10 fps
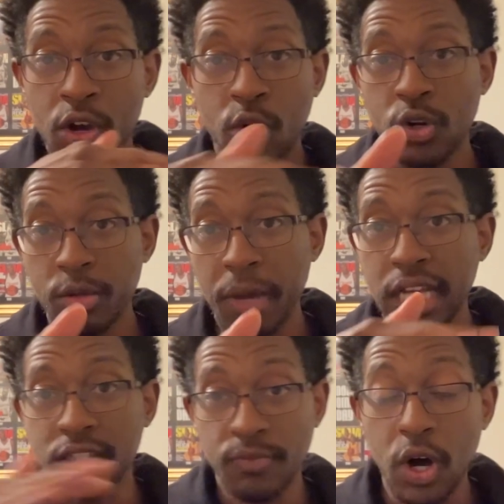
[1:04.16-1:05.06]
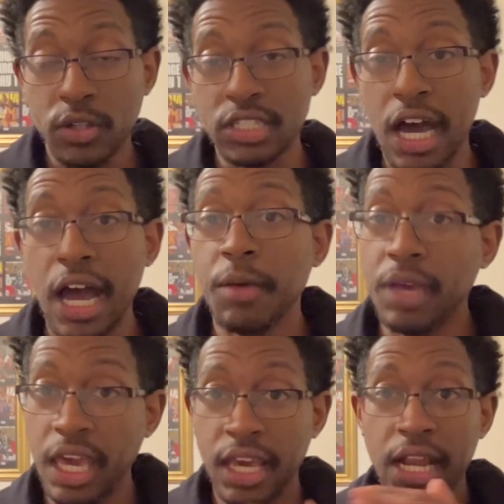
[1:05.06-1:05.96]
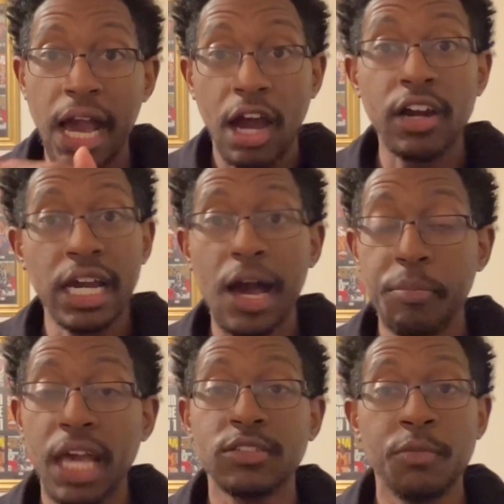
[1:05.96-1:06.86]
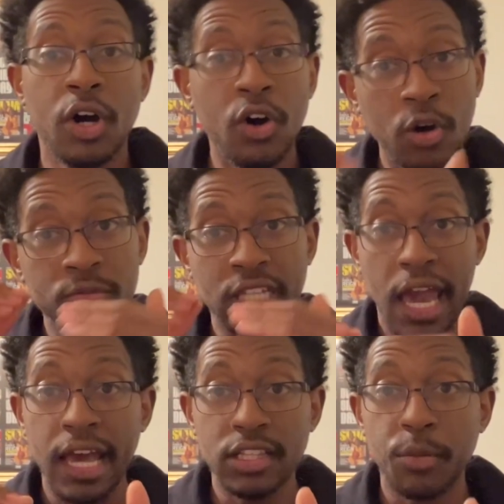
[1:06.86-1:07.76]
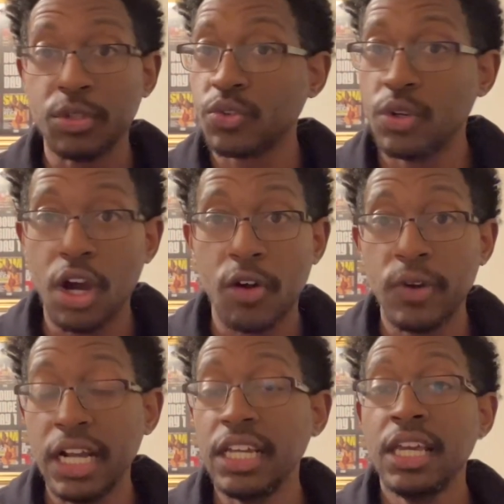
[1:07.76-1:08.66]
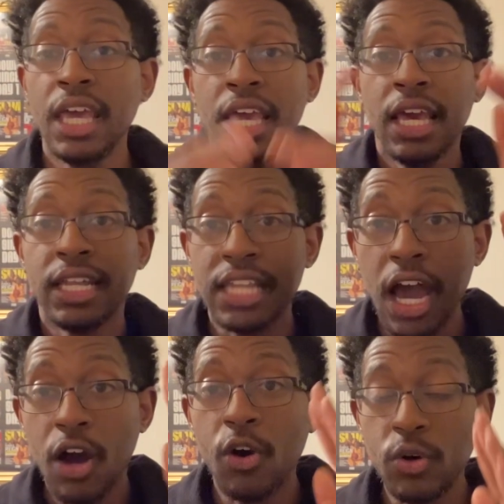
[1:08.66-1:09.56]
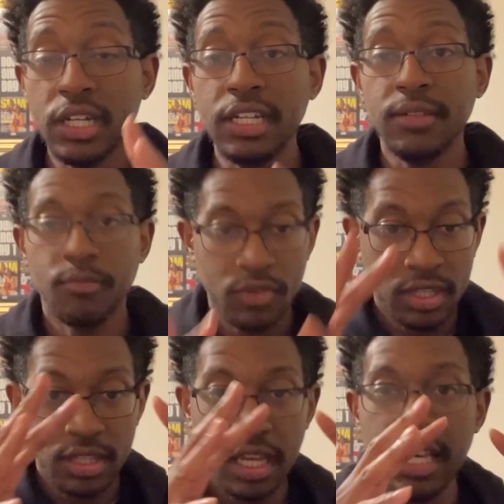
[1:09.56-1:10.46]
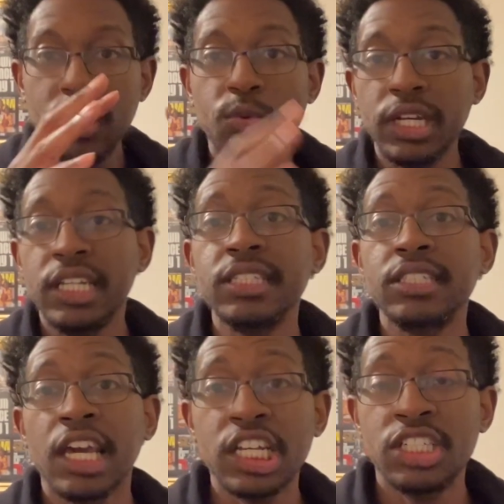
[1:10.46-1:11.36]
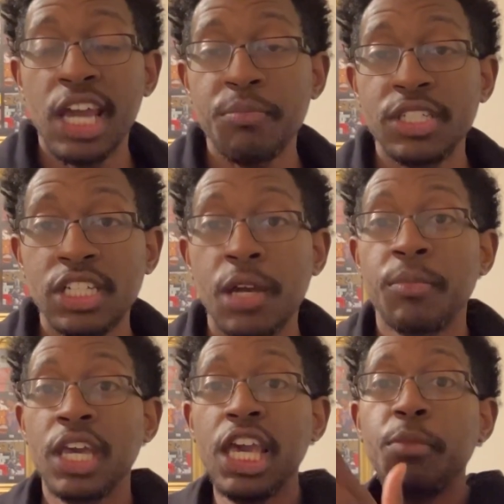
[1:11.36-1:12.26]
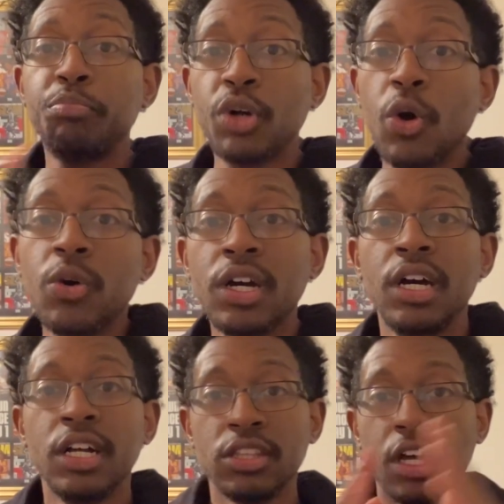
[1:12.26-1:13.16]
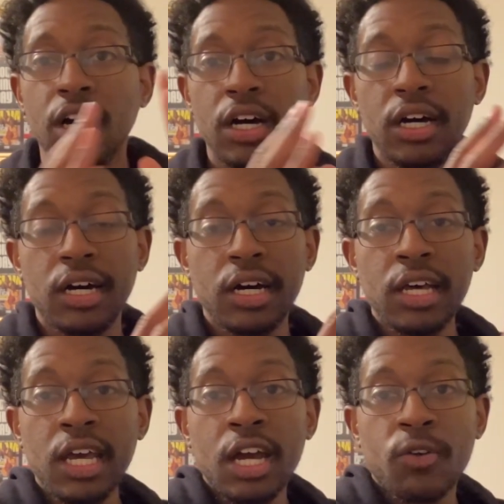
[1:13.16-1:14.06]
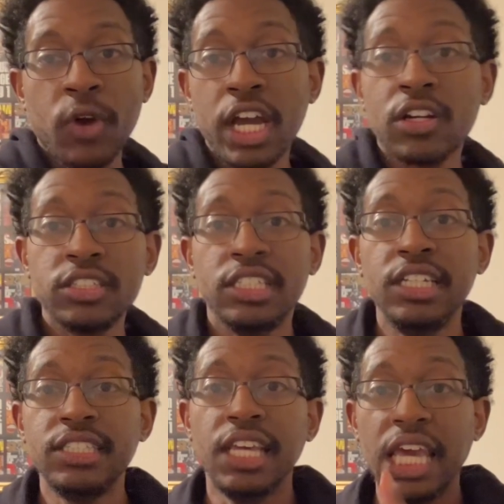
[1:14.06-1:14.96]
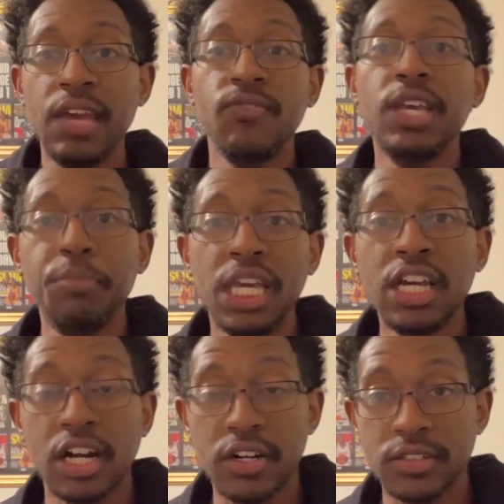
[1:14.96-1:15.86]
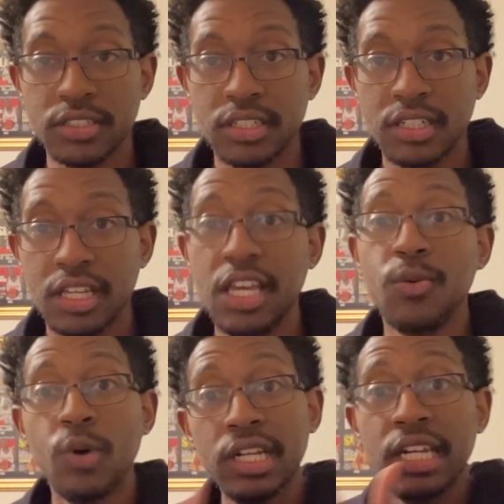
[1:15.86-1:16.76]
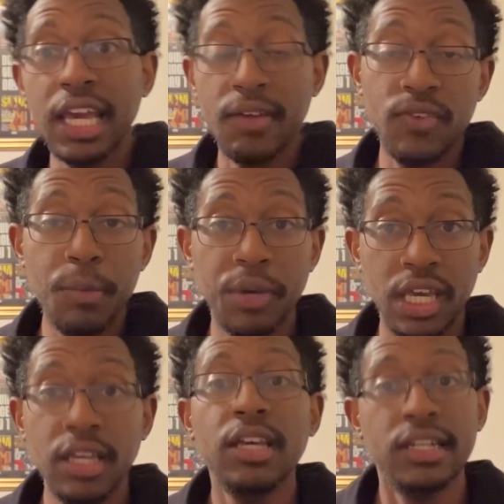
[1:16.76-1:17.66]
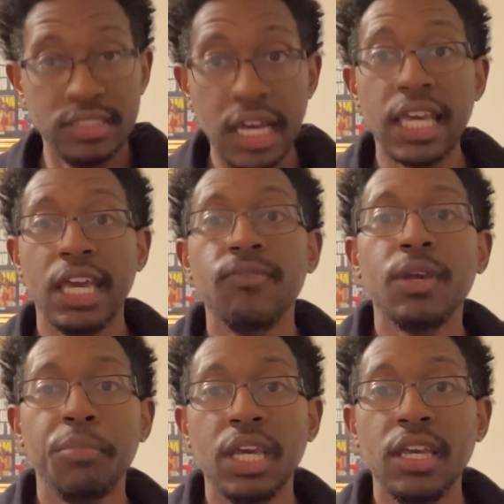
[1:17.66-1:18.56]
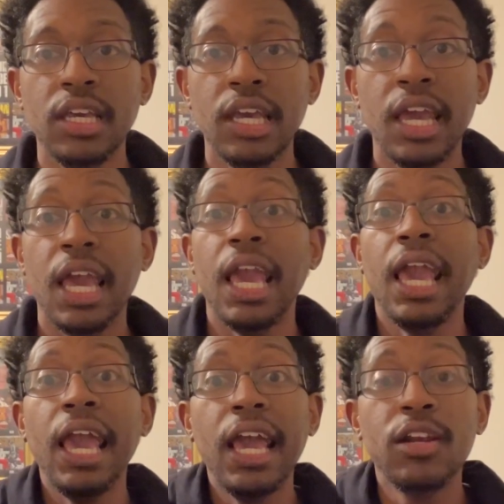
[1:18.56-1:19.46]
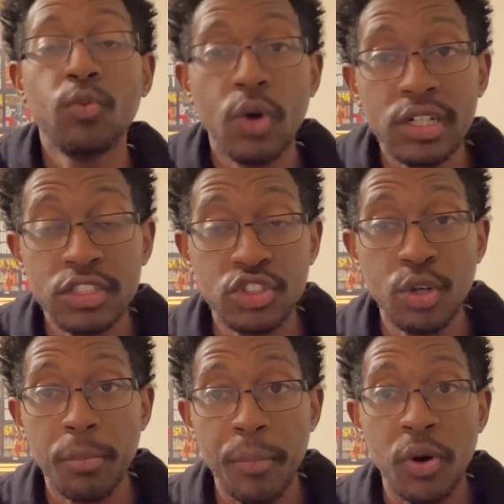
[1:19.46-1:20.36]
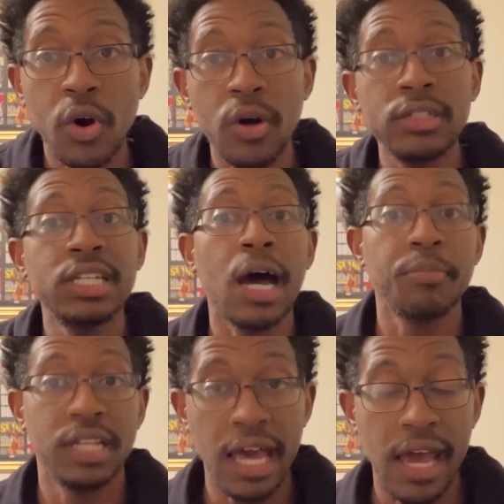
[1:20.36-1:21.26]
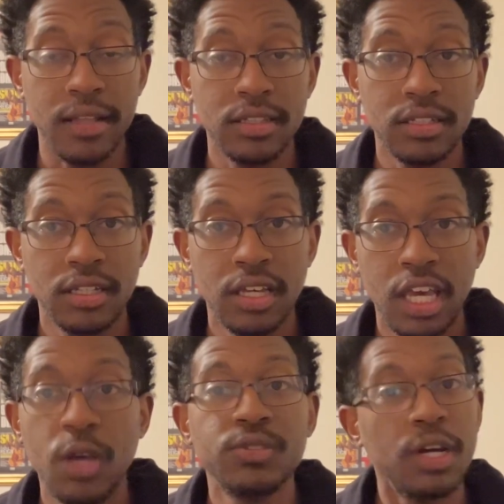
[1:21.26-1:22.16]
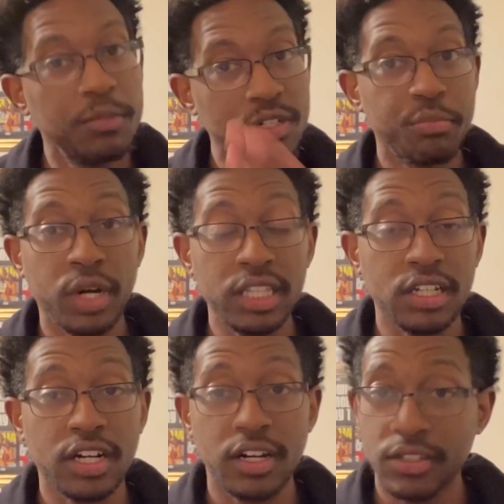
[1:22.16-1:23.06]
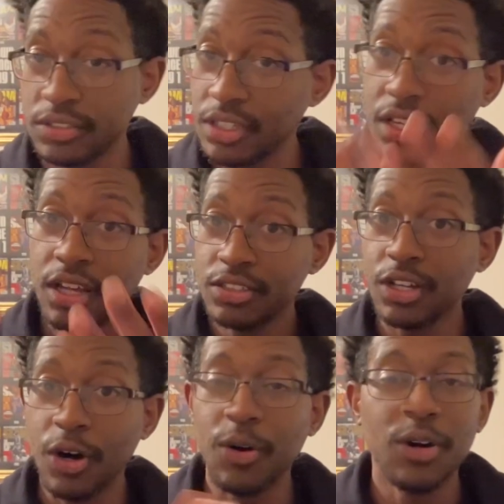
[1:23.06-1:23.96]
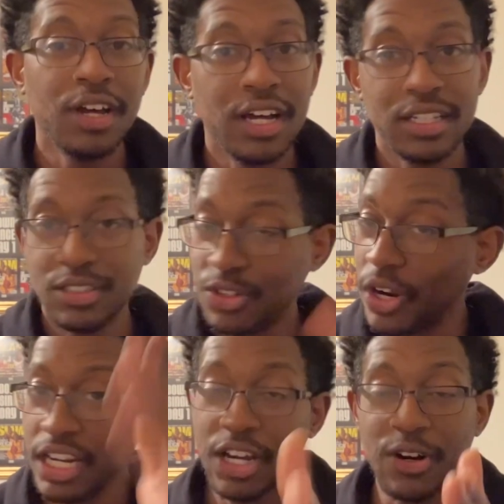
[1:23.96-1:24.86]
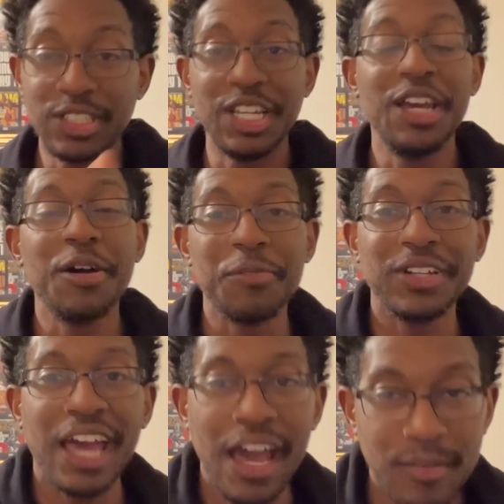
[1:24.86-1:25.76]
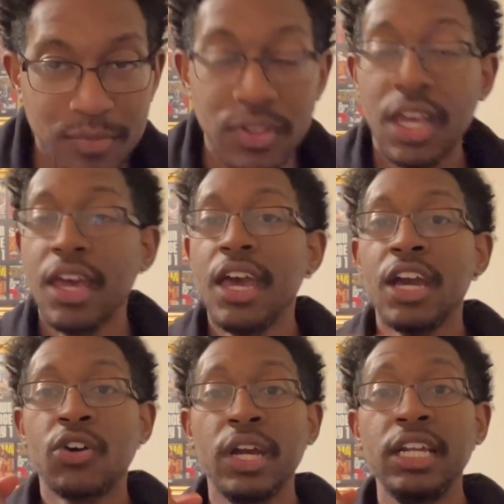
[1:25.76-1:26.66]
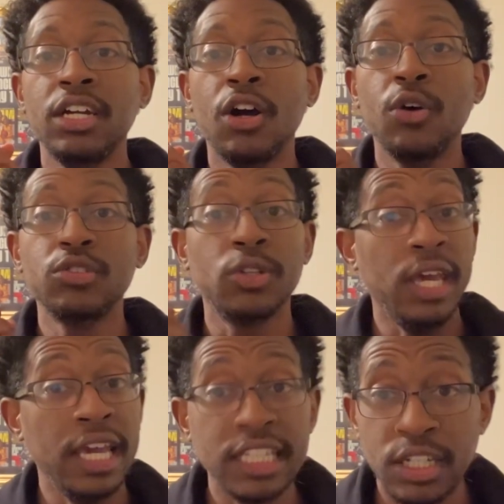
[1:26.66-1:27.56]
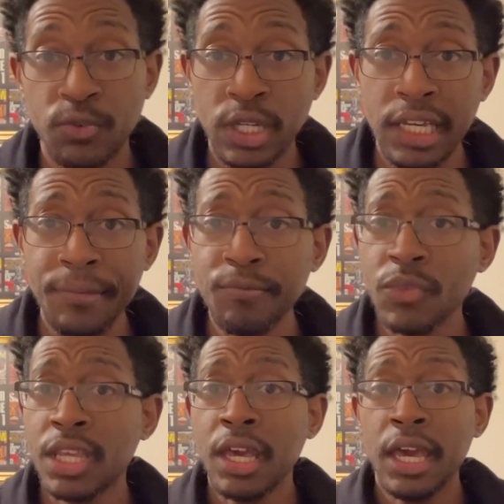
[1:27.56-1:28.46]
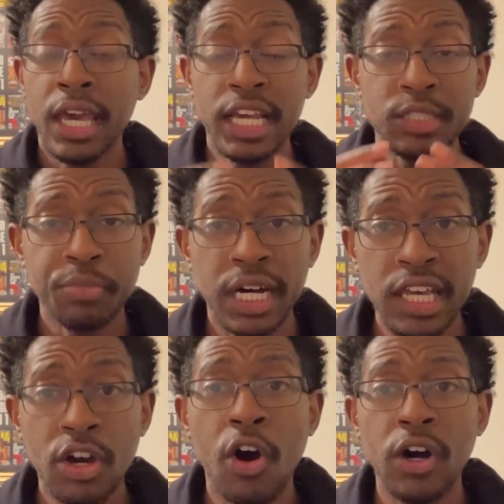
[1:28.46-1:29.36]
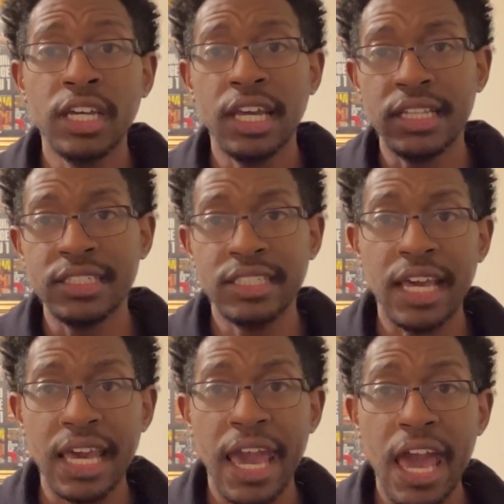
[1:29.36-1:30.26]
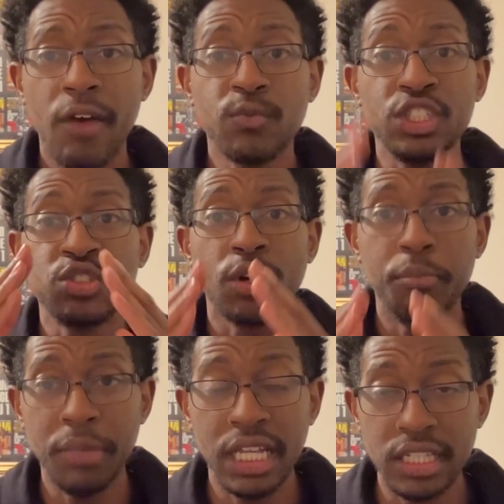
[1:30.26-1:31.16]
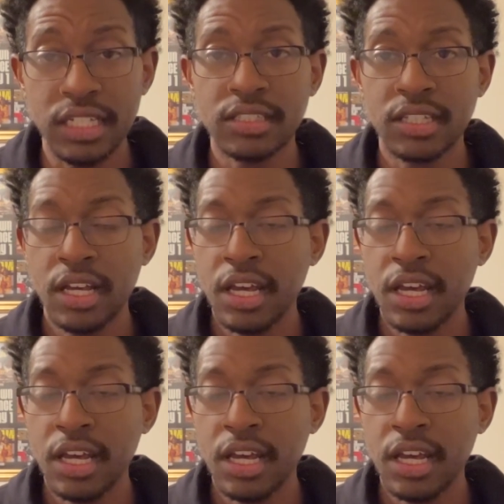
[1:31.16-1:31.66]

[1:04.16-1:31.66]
quarterbacks of all time. And I already got Patrick Mahomes at number three already. Not only did he win his second championship, he broke the regular season MVP curse. He won the MVP, his second MVP, and won a Super Bowl on top of that. He was able to break the curse. So, credit goes to him on that. Credit goes to Andy Reid. His play calling in the second half was tremendous.